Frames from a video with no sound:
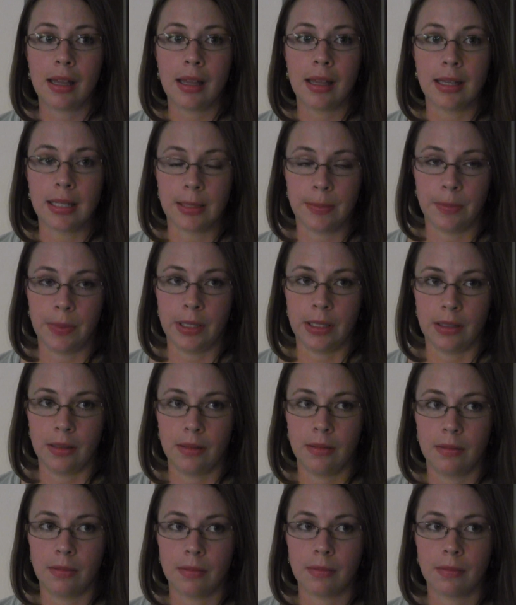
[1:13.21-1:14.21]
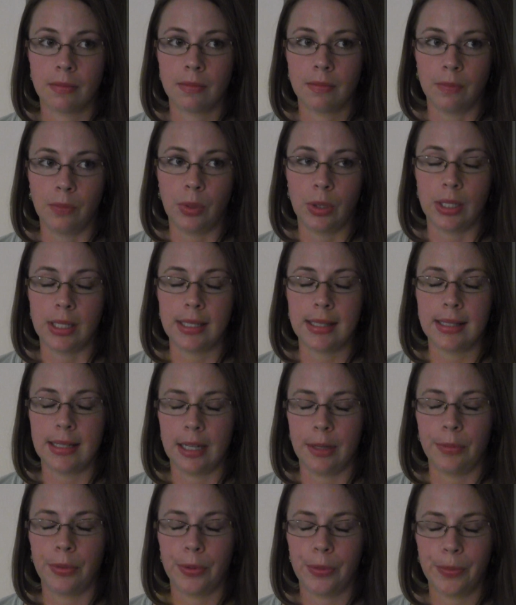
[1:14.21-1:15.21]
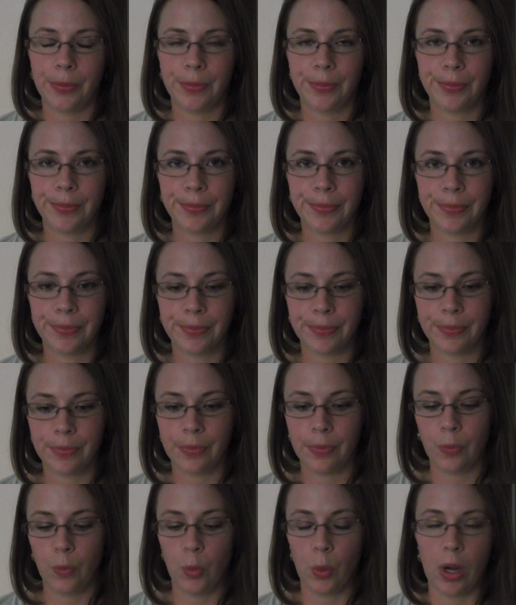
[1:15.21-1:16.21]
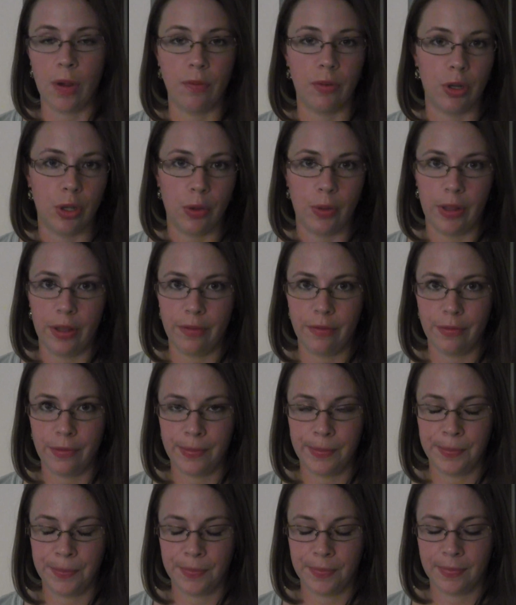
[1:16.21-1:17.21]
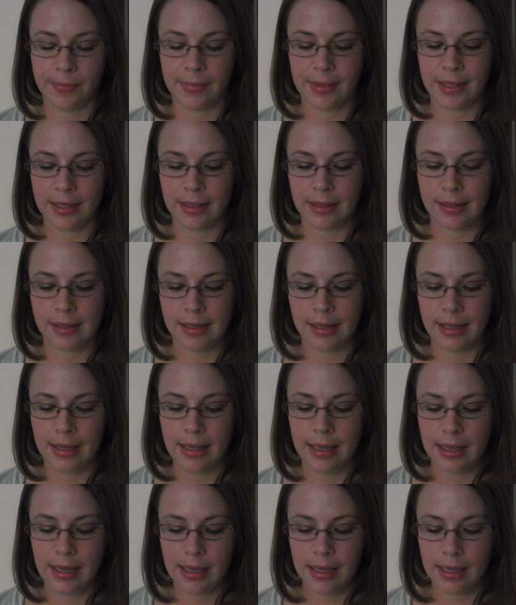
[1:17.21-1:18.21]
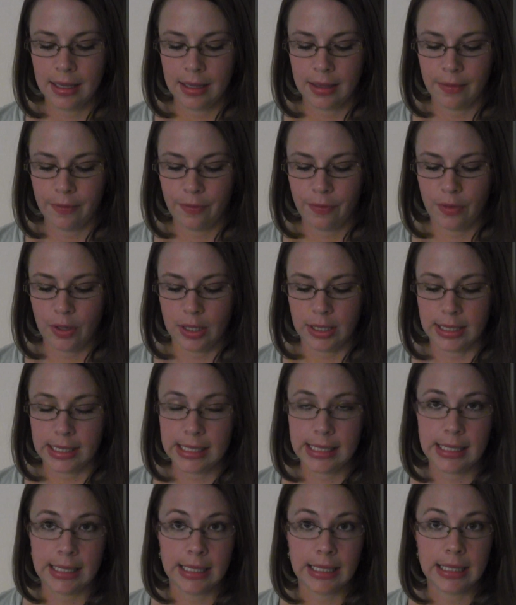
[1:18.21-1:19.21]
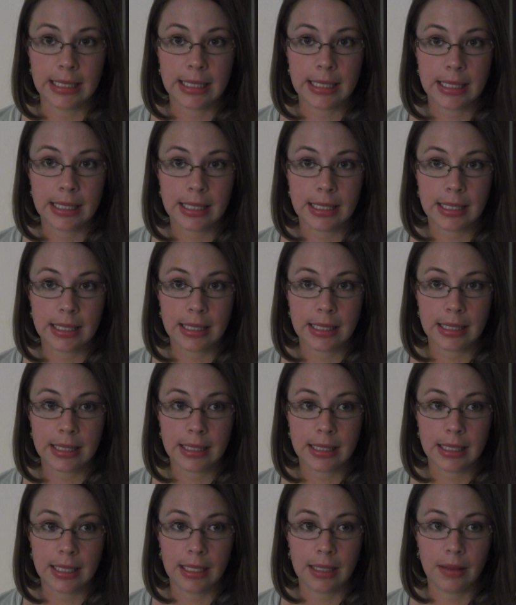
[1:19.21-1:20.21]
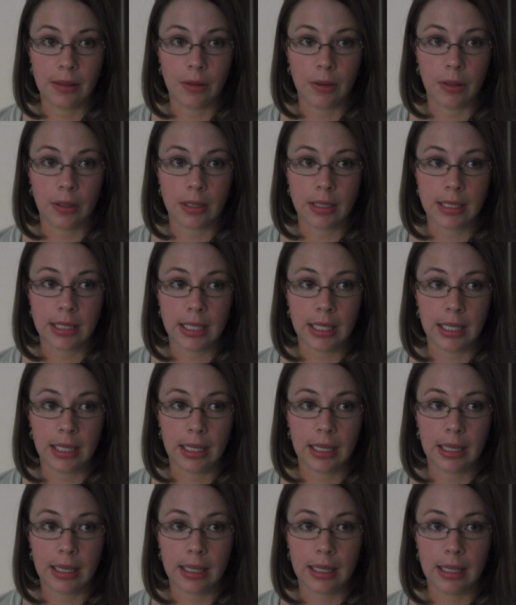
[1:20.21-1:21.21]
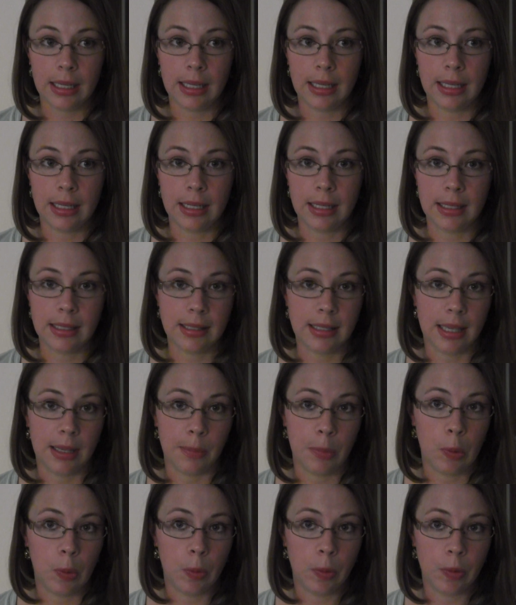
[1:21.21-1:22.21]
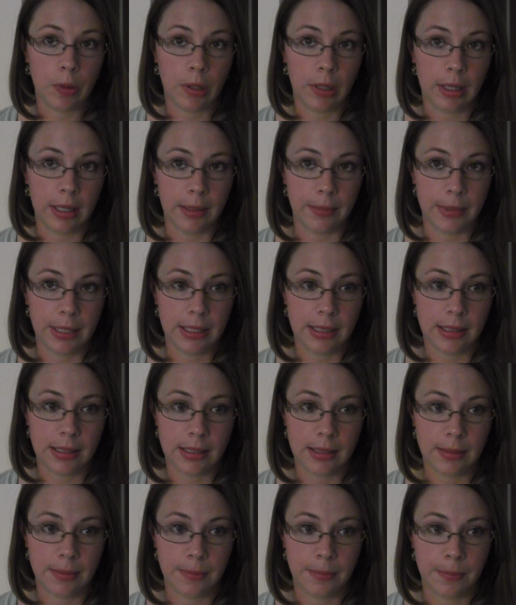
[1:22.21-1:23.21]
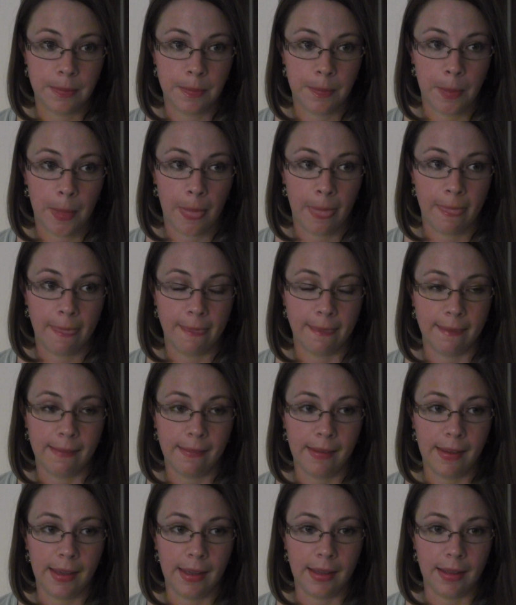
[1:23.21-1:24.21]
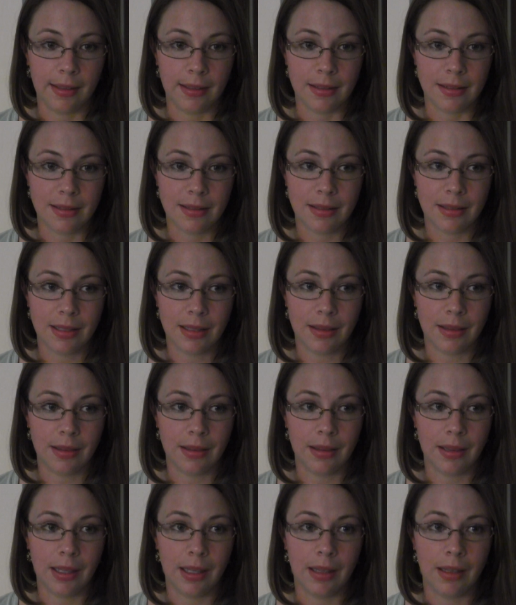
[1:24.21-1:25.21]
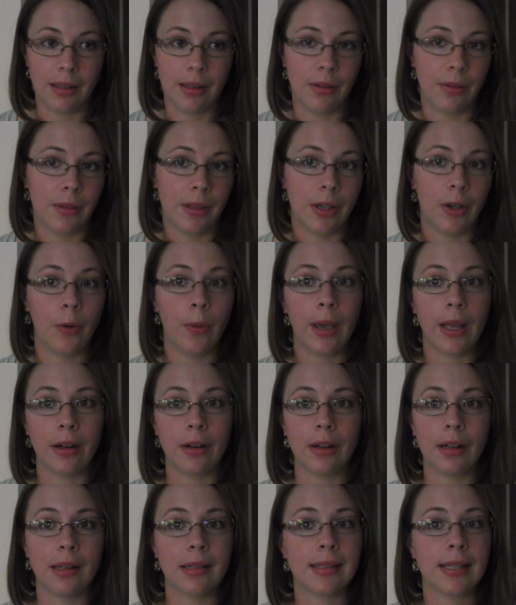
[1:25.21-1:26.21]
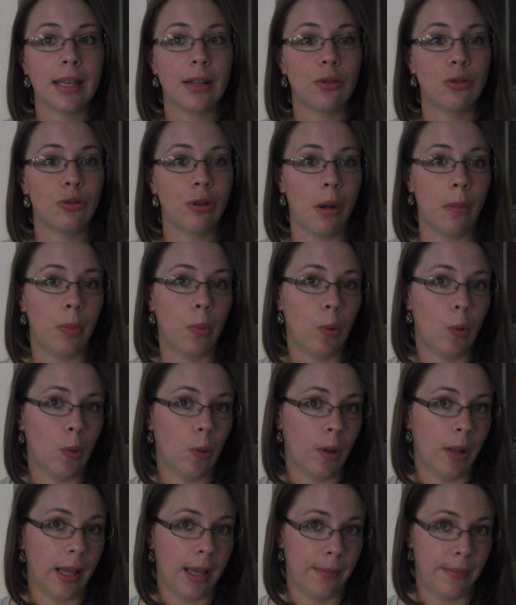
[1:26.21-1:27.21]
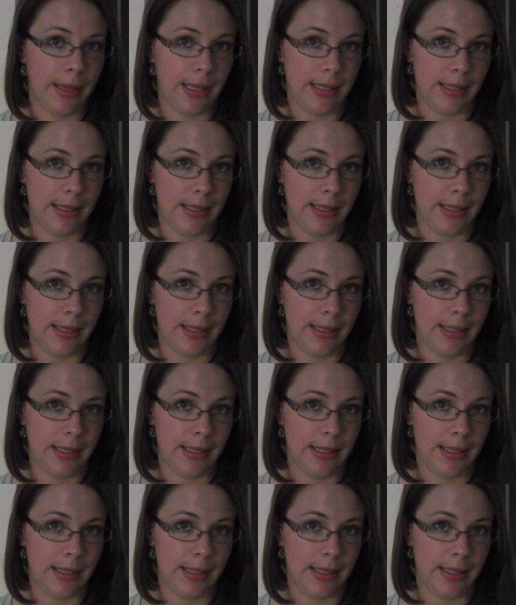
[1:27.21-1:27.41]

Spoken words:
has been pretty stable wherever you live. For instance, in the Arctic, it is a polar climate, and near the equator, it is a tropical climate.